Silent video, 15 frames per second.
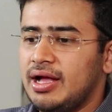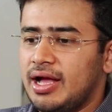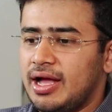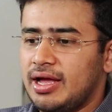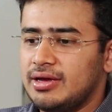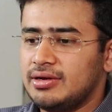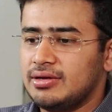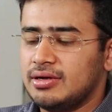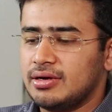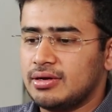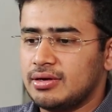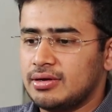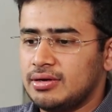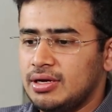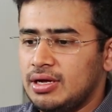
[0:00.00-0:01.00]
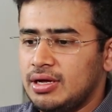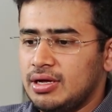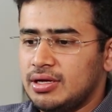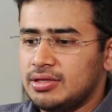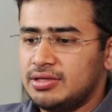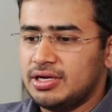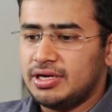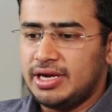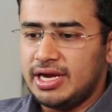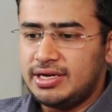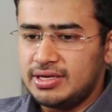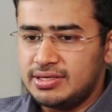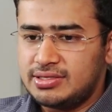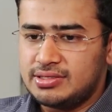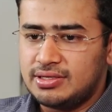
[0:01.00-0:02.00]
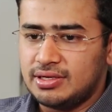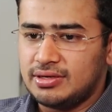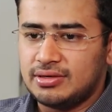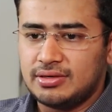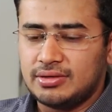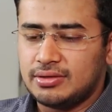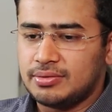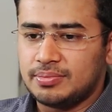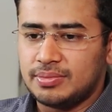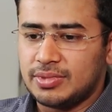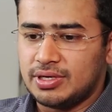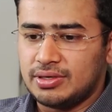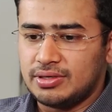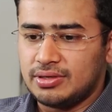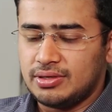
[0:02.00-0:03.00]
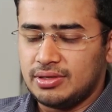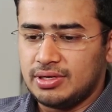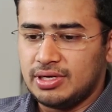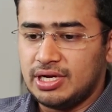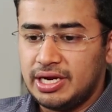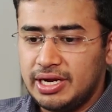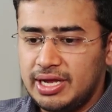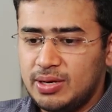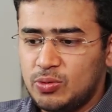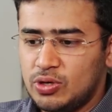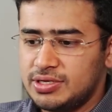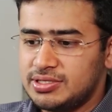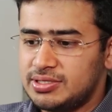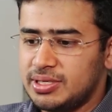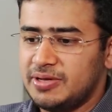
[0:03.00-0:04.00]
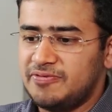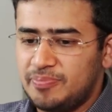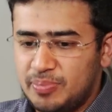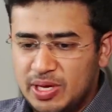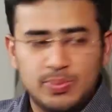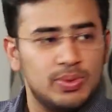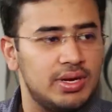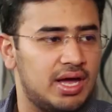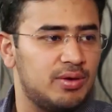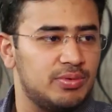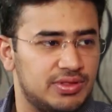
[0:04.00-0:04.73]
and the greatest learning was if people are